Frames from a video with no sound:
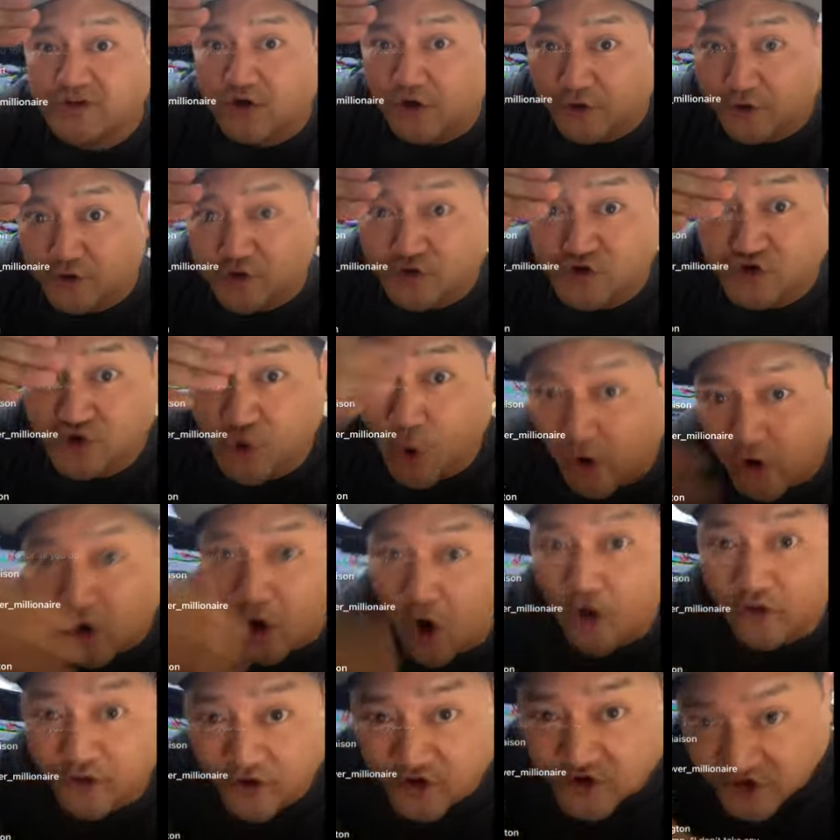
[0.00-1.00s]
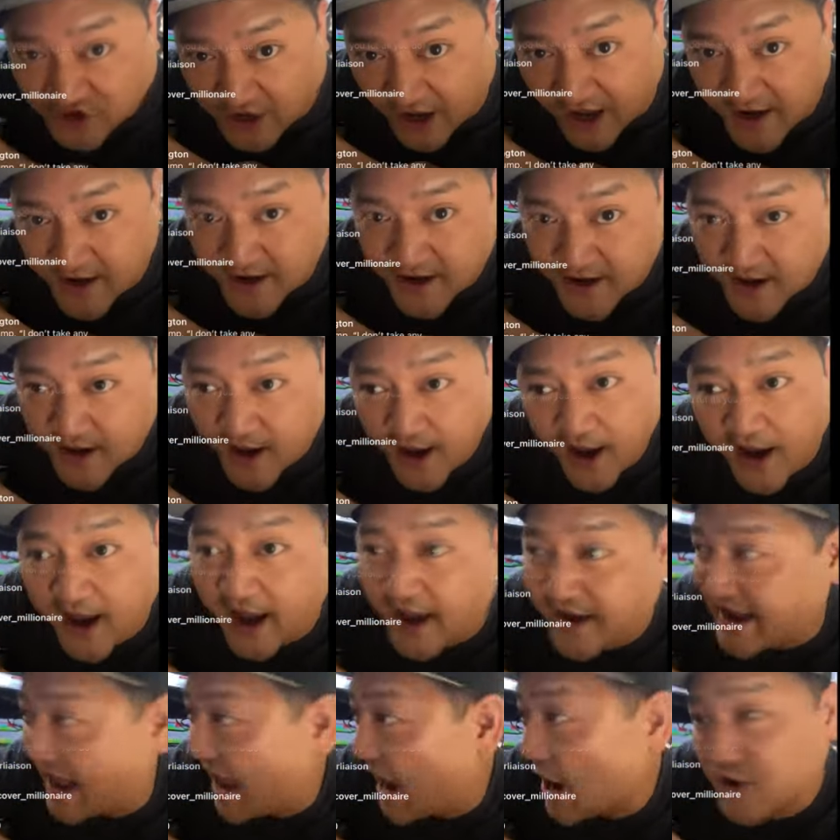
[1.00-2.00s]
We started to short all the shit.
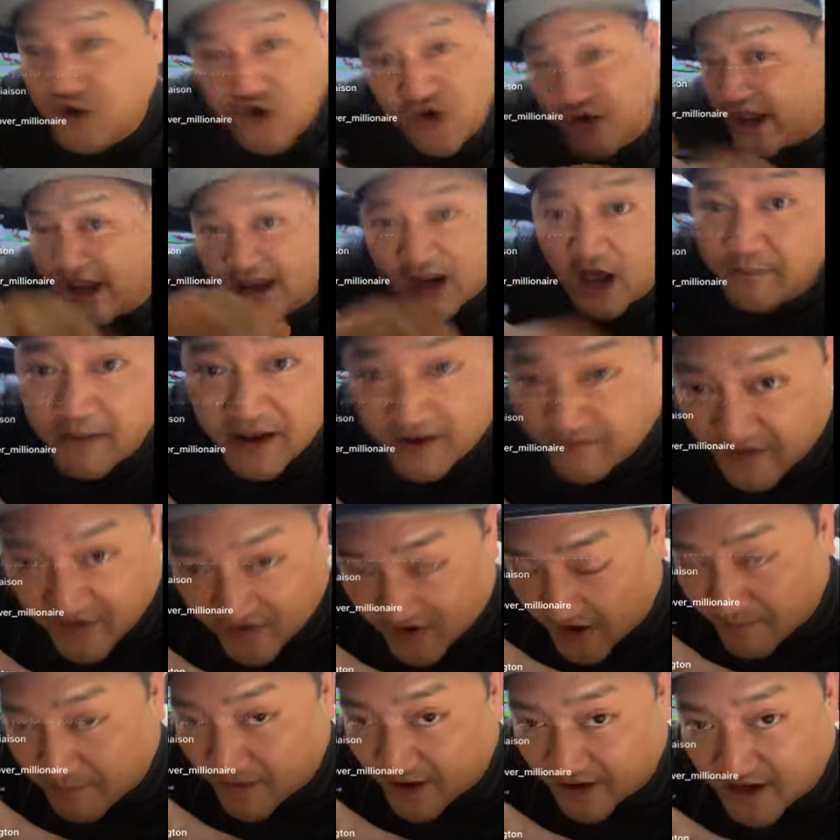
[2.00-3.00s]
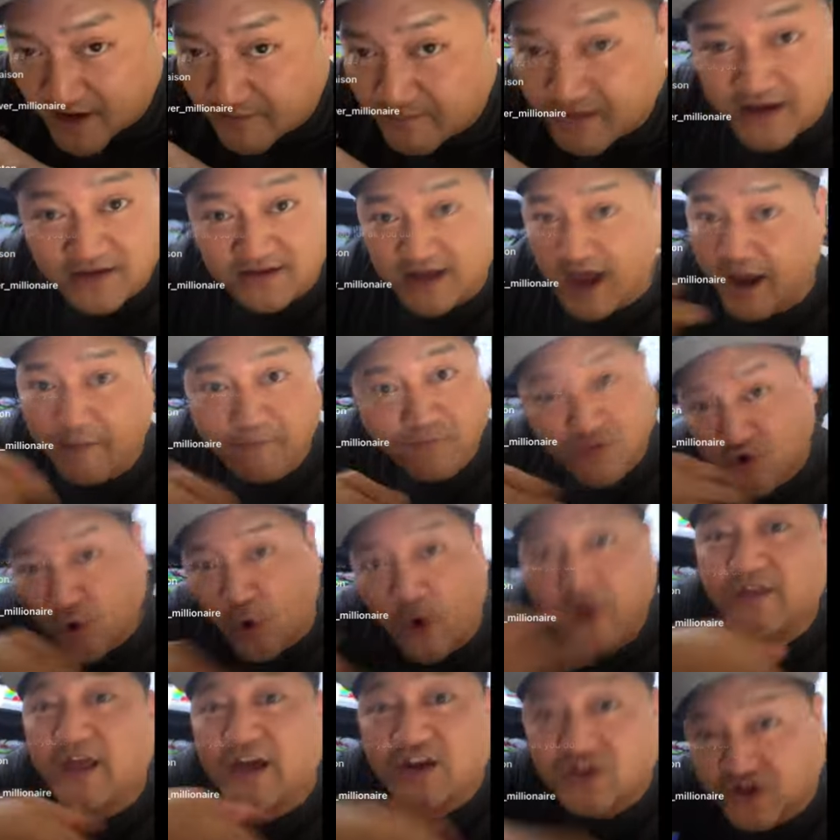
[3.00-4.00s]
And now you cannot make fucking money because I'm
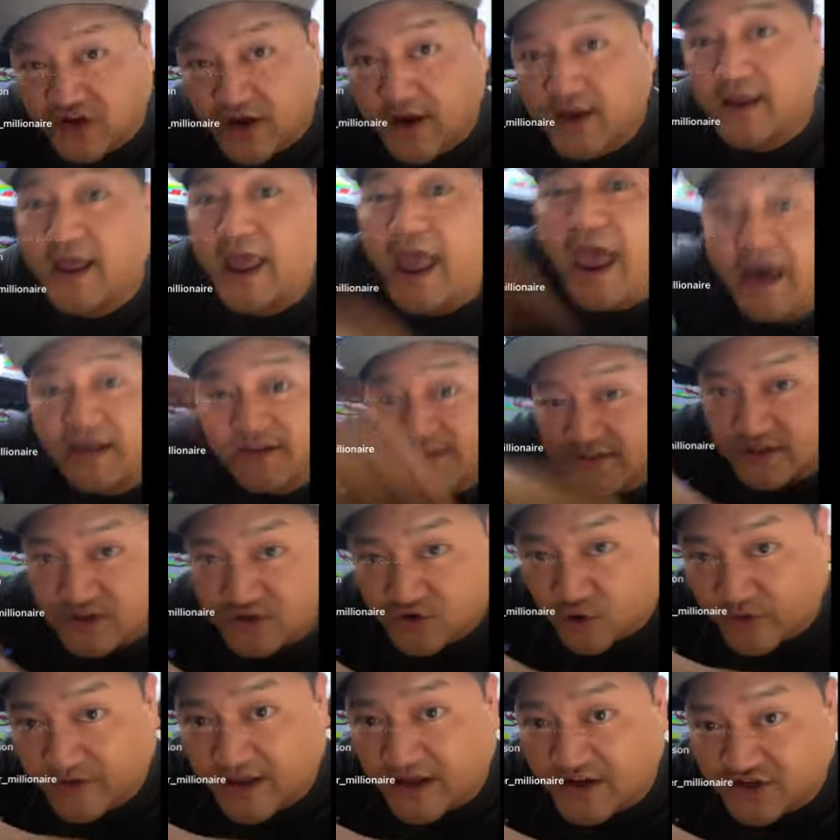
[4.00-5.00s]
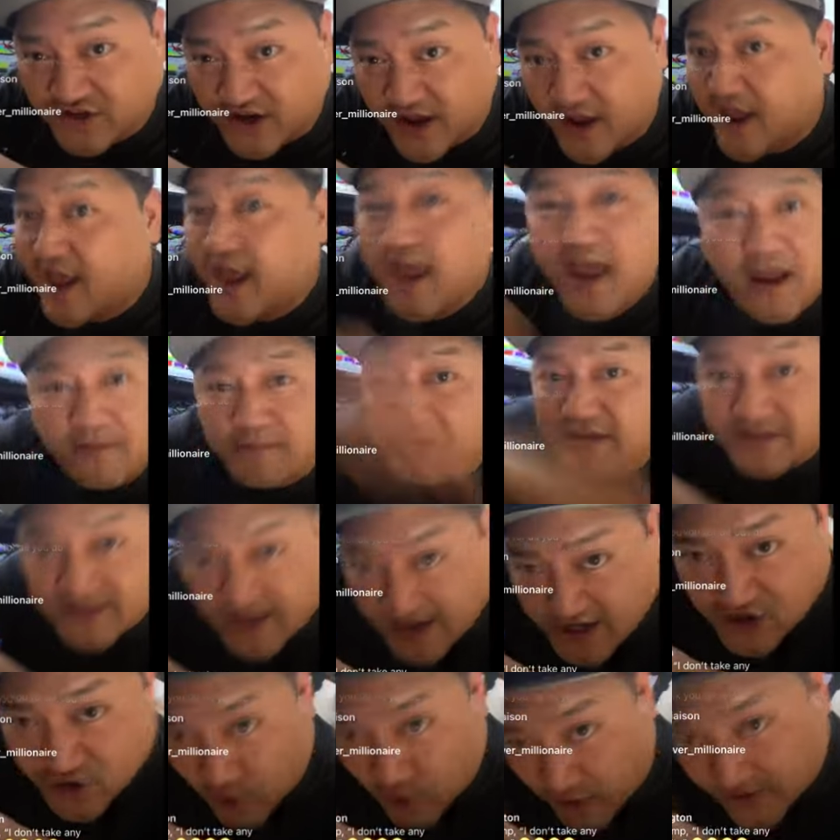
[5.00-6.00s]
shorting that shit. Alex is shorting that shit.
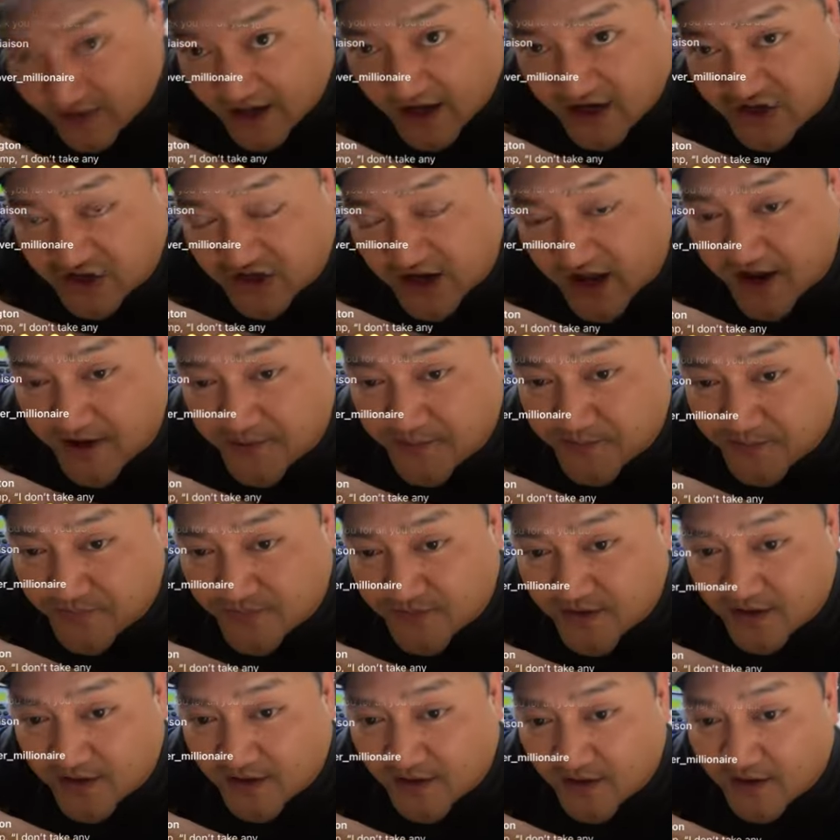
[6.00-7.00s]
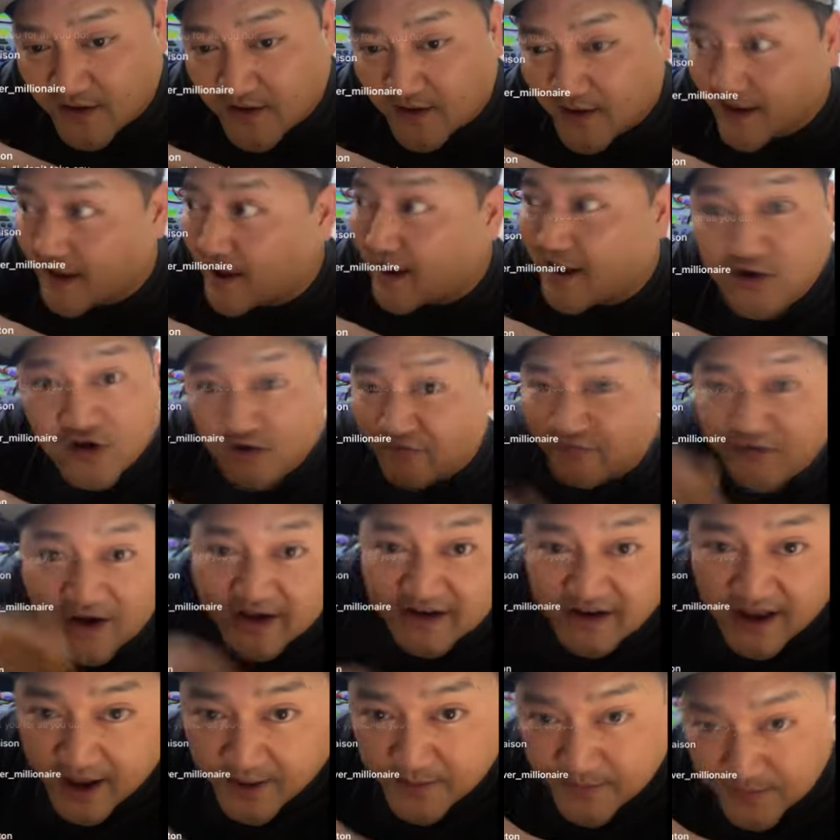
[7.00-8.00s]
MIC is shorting that shit. And you're
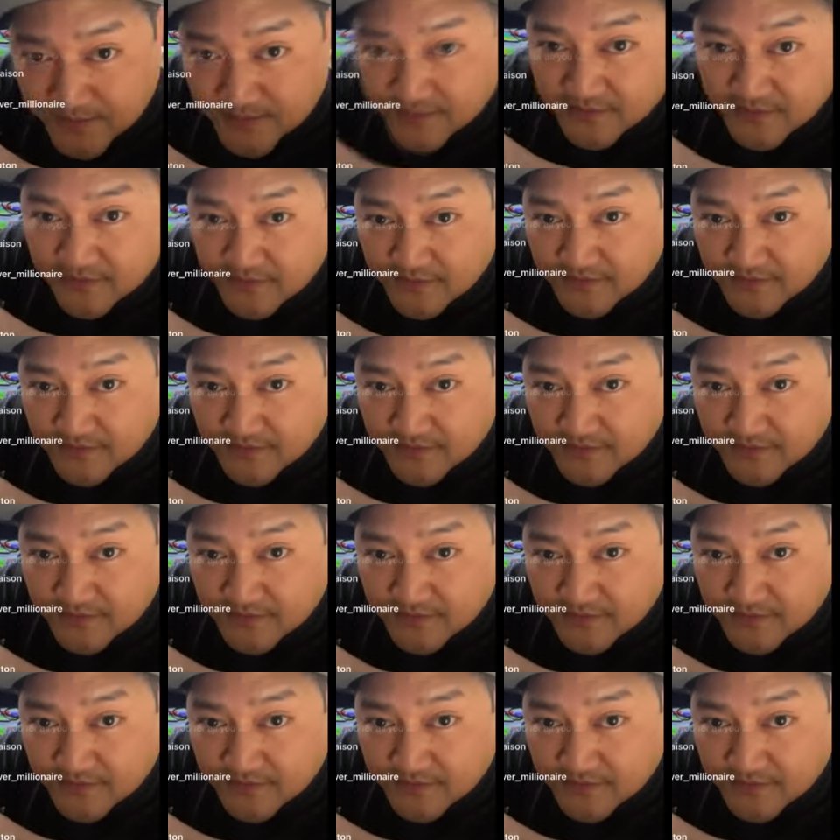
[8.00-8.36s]
fucking dead.